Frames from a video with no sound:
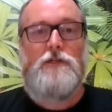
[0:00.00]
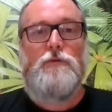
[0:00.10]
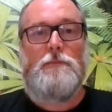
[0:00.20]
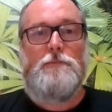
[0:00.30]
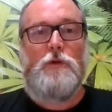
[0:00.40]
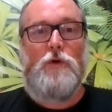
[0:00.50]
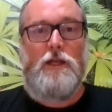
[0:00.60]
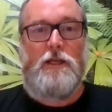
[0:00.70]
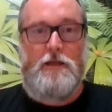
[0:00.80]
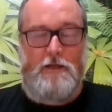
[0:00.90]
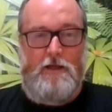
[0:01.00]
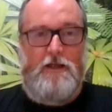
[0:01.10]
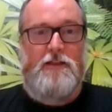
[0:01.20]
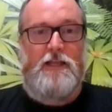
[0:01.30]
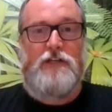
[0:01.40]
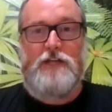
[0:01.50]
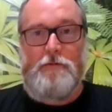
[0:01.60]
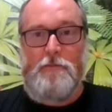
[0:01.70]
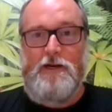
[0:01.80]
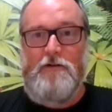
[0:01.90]
to employ their
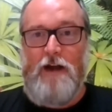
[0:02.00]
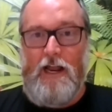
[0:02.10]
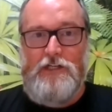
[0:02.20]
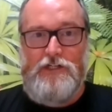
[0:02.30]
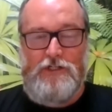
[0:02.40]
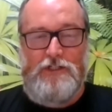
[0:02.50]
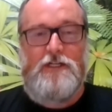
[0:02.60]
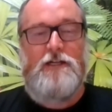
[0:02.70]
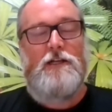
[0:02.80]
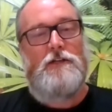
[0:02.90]
Jabalbina rangers